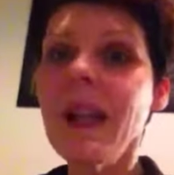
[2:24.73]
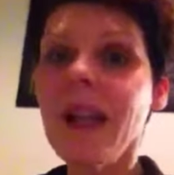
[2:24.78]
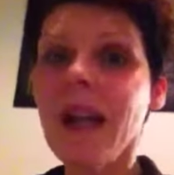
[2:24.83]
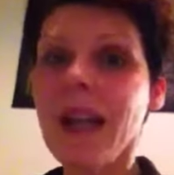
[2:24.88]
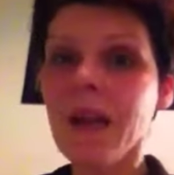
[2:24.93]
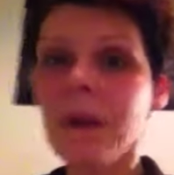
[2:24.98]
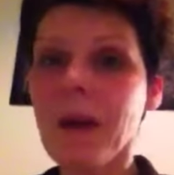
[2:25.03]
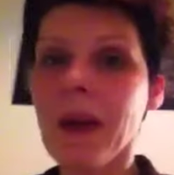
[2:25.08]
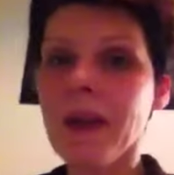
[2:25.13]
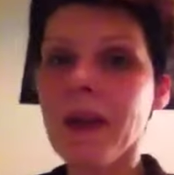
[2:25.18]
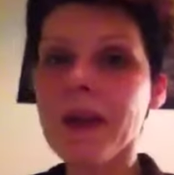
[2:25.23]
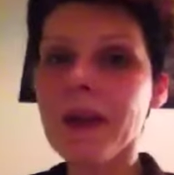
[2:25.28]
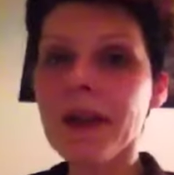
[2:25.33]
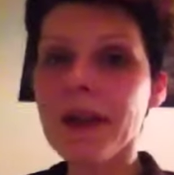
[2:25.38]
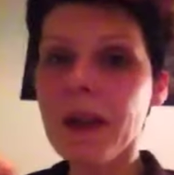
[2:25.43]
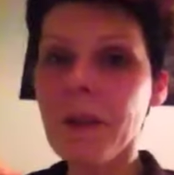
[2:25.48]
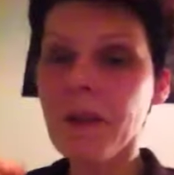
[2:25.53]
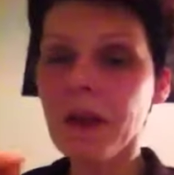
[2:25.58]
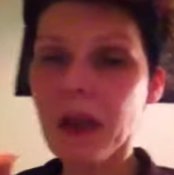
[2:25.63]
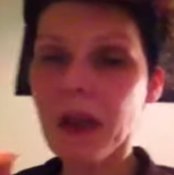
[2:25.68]
Anyway,
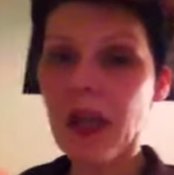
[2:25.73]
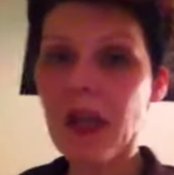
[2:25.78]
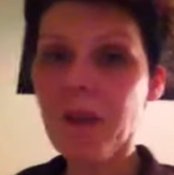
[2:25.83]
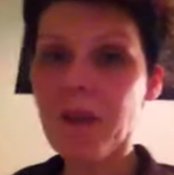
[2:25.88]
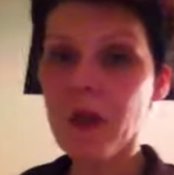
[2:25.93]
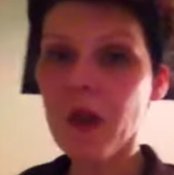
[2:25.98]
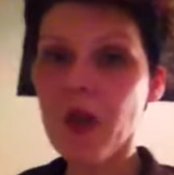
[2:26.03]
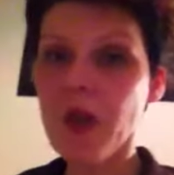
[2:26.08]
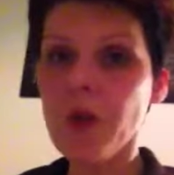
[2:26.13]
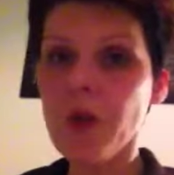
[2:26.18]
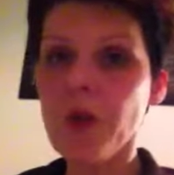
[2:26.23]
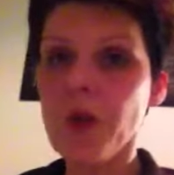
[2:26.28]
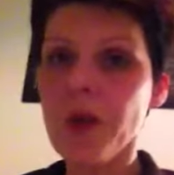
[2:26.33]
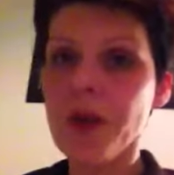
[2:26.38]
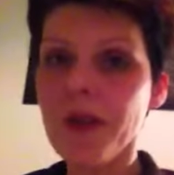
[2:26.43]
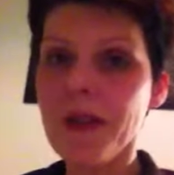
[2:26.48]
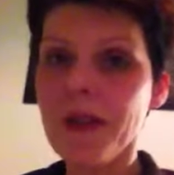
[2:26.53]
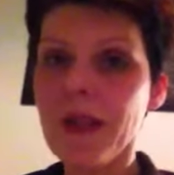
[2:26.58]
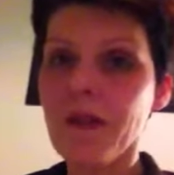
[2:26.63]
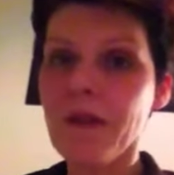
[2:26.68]
I'm going to keep this
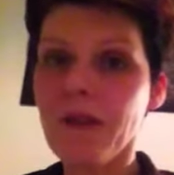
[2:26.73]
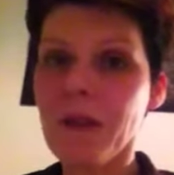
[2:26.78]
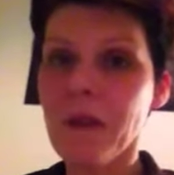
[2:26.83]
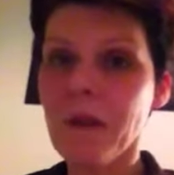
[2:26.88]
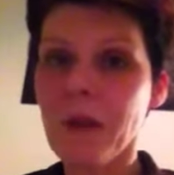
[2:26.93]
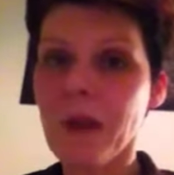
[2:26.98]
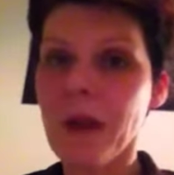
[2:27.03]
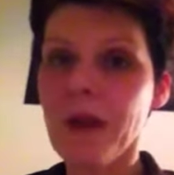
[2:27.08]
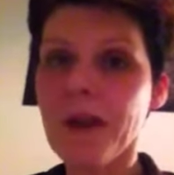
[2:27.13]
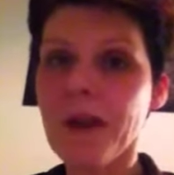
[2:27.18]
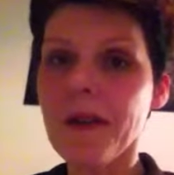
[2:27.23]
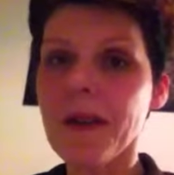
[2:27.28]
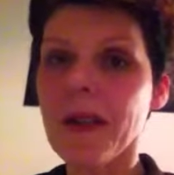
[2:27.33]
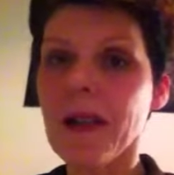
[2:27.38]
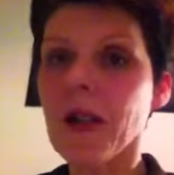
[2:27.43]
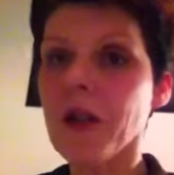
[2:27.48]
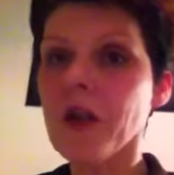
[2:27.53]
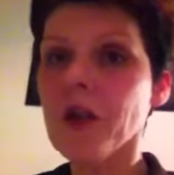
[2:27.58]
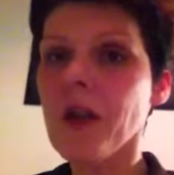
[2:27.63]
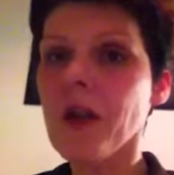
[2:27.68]
short to see if it works,
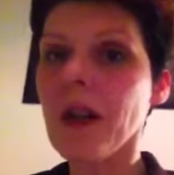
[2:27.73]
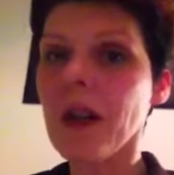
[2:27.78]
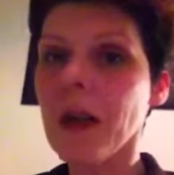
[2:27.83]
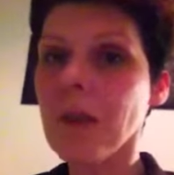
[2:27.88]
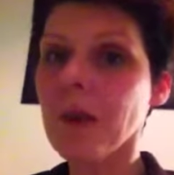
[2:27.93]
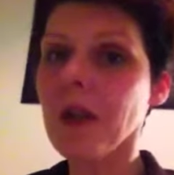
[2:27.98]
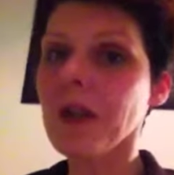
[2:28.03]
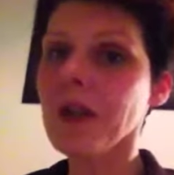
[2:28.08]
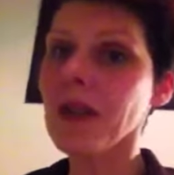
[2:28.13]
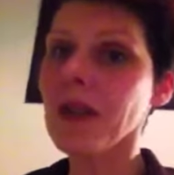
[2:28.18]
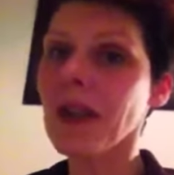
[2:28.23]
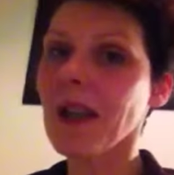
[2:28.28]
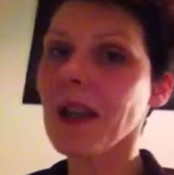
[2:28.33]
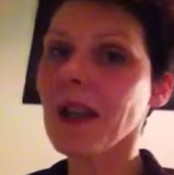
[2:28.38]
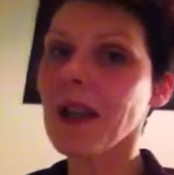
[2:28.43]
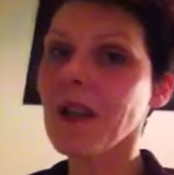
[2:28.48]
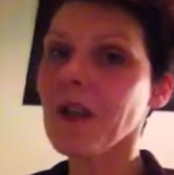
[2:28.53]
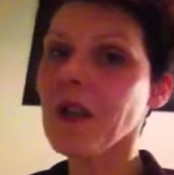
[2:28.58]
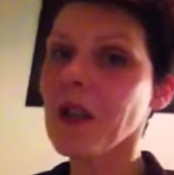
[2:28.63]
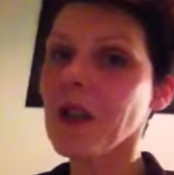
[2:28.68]
and I'll try uploading
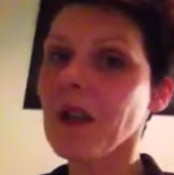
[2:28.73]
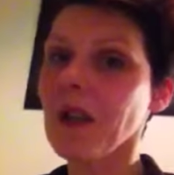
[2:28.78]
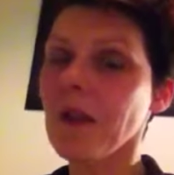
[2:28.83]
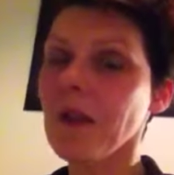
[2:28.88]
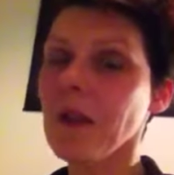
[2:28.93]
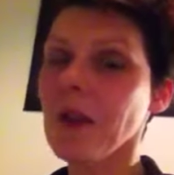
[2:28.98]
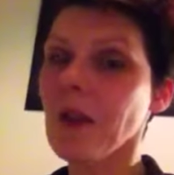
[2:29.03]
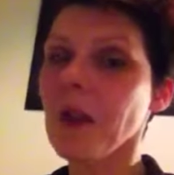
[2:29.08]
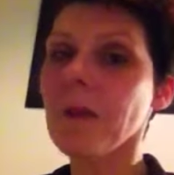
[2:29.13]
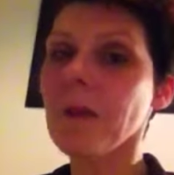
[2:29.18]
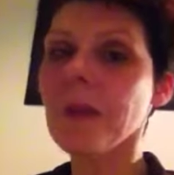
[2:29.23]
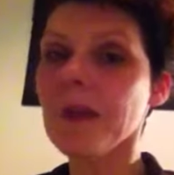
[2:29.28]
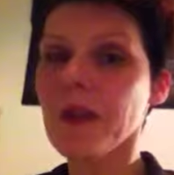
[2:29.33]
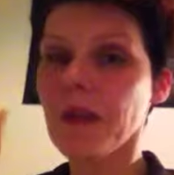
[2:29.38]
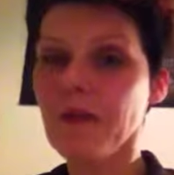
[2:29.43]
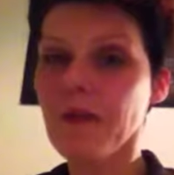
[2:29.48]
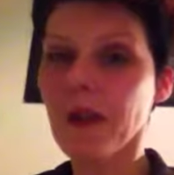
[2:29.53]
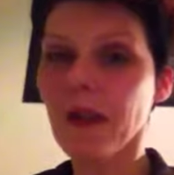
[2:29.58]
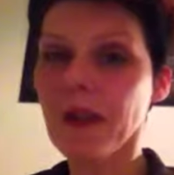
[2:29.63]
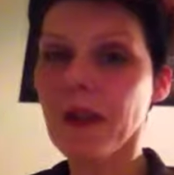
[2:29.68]
it now to YouTube,
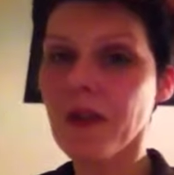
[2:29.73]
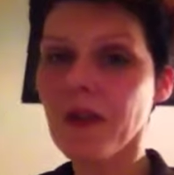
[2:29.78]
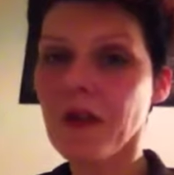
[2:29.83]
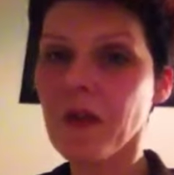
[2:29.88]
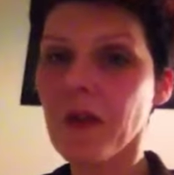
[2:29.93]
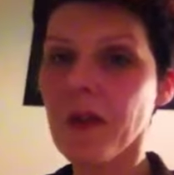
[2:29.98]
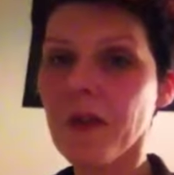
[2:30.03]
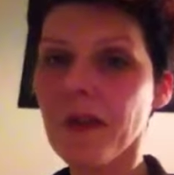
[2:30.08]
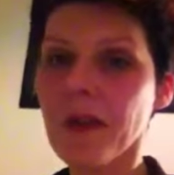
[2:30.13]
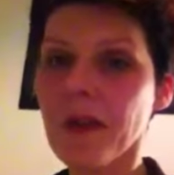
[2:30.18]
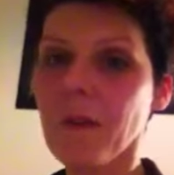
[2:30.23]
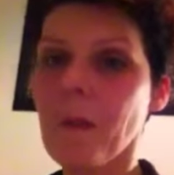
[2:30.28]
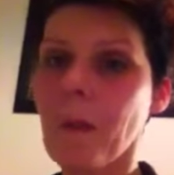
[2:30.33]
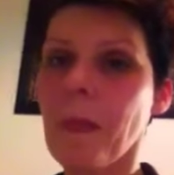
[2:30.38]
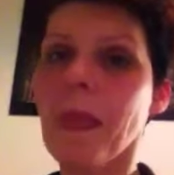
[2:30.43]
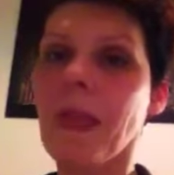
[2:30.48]
so fingers crossed.